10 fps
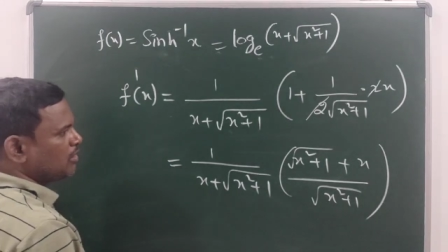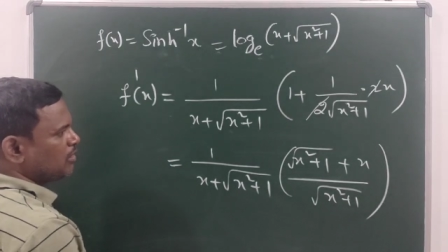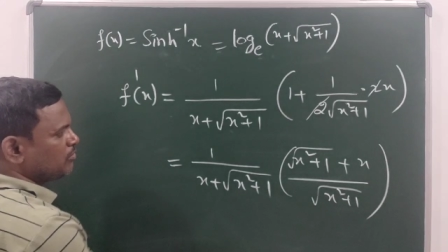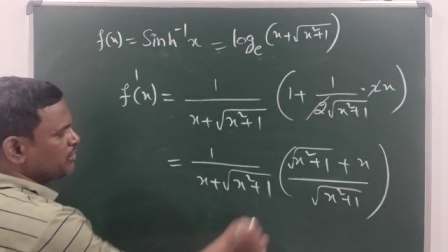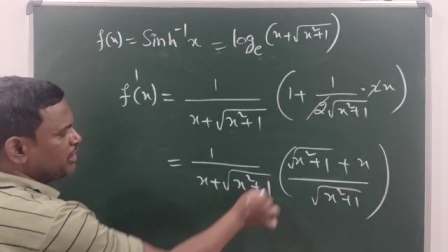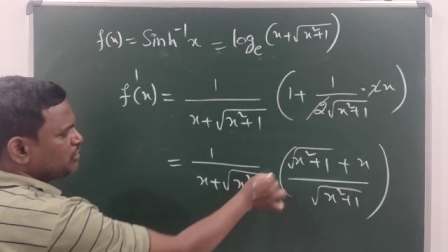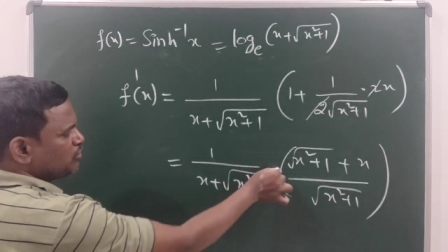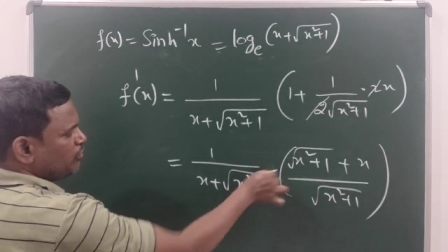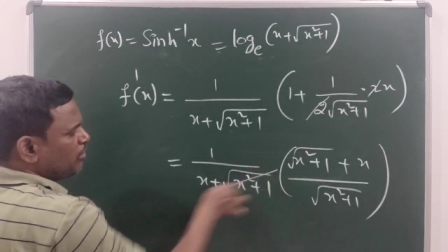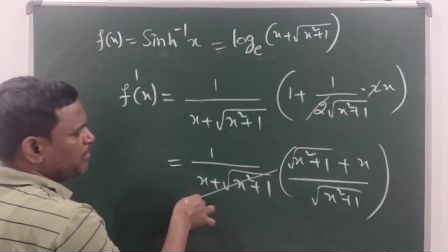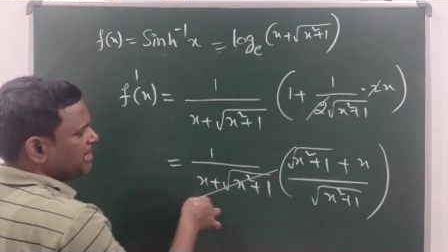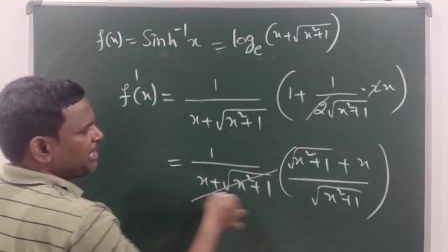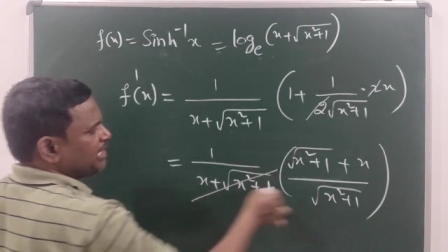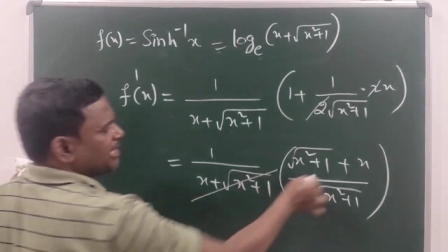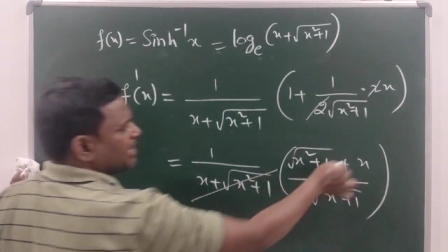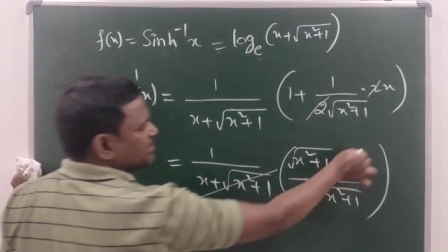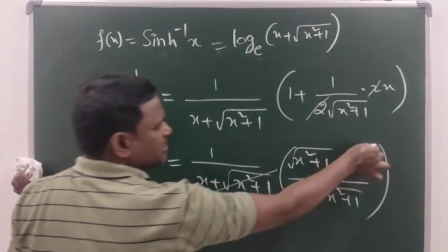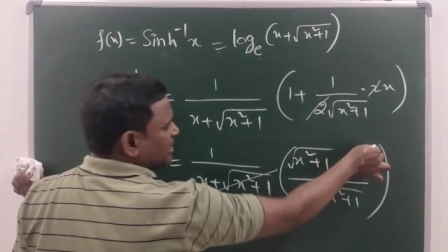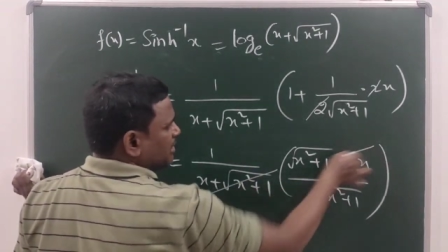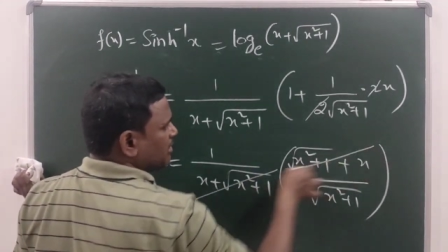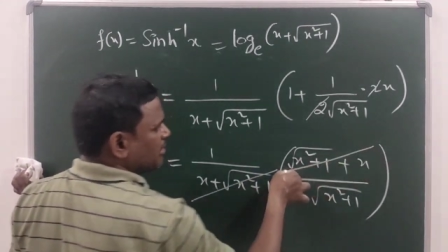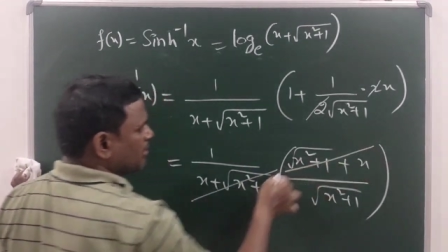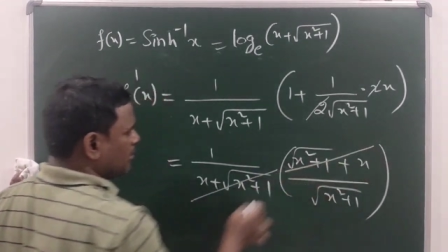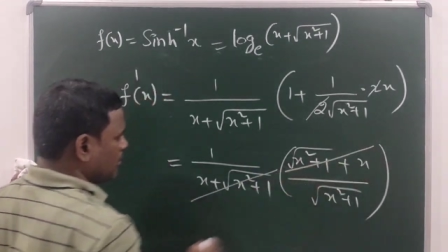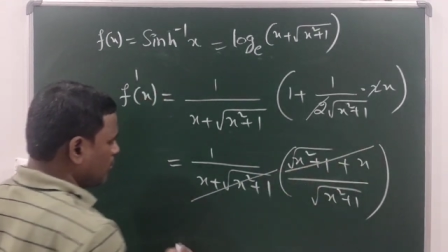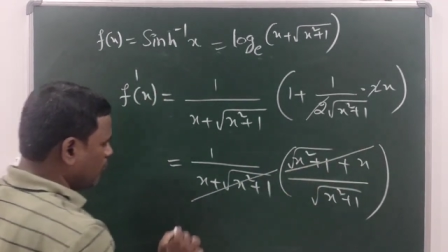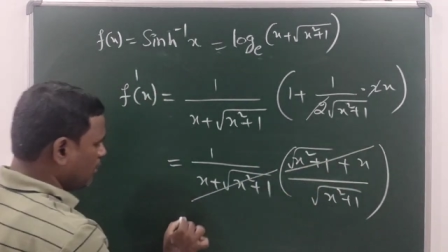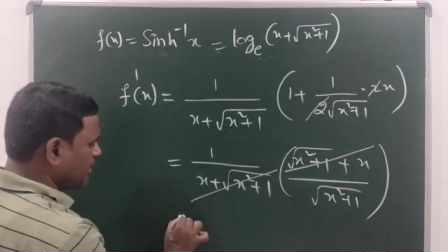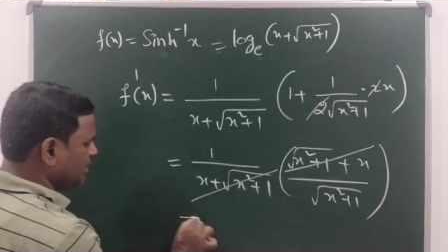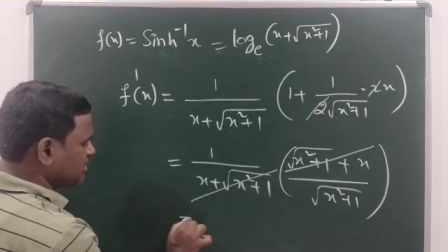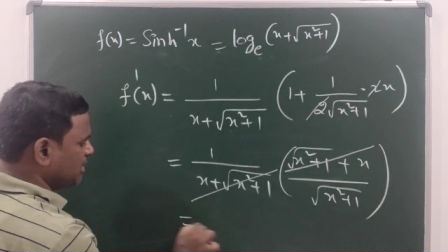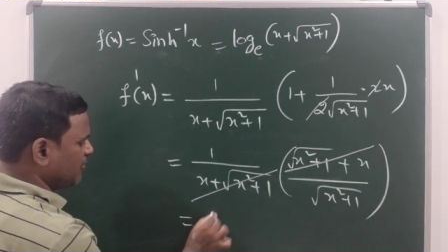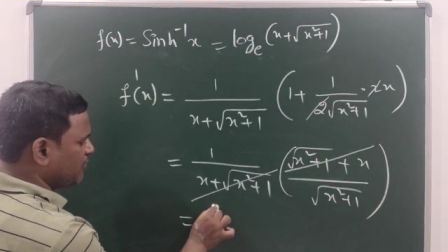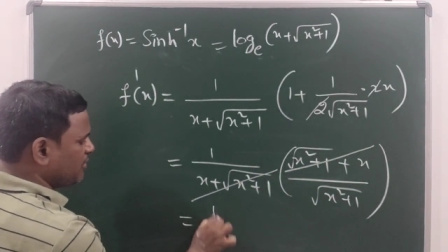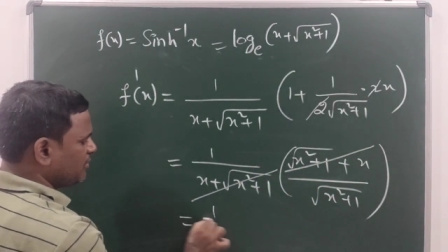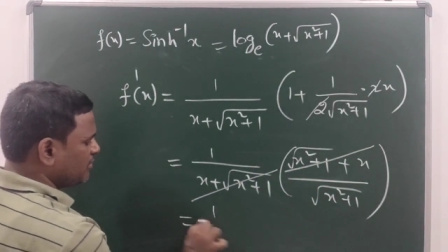Now these two will be get cancelled. Now what is left?